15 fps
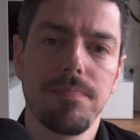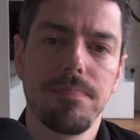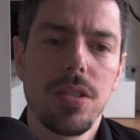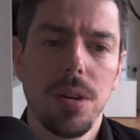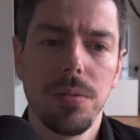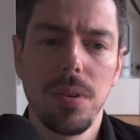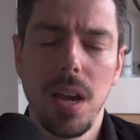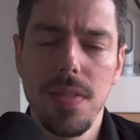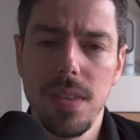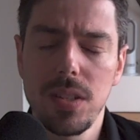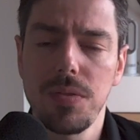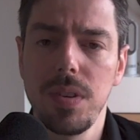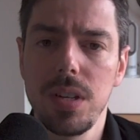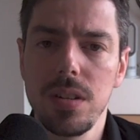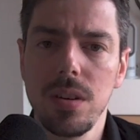So in
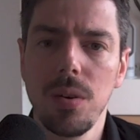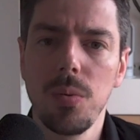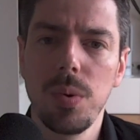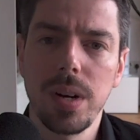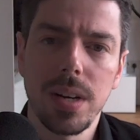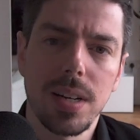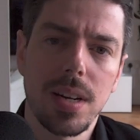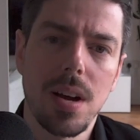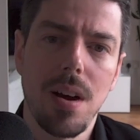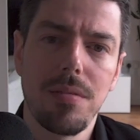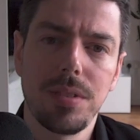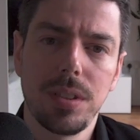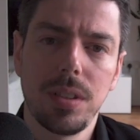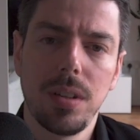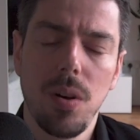this video, we're going to
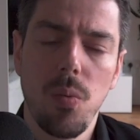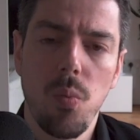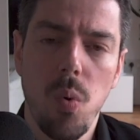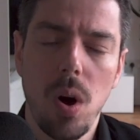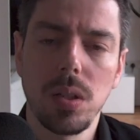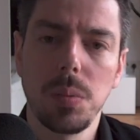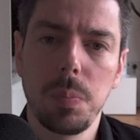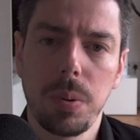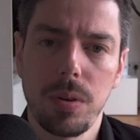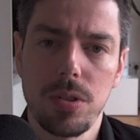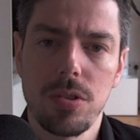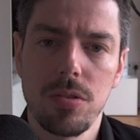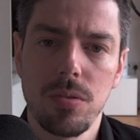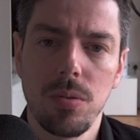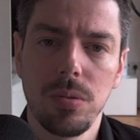cover what
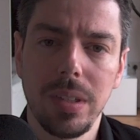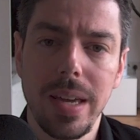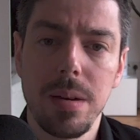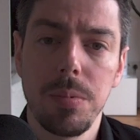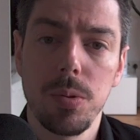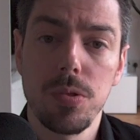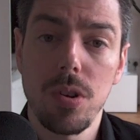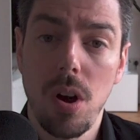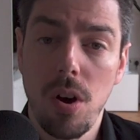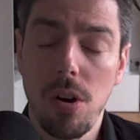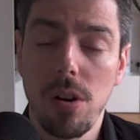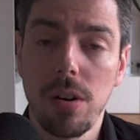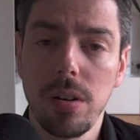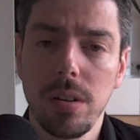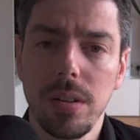personal labels
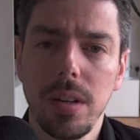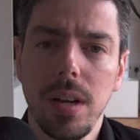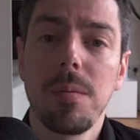are.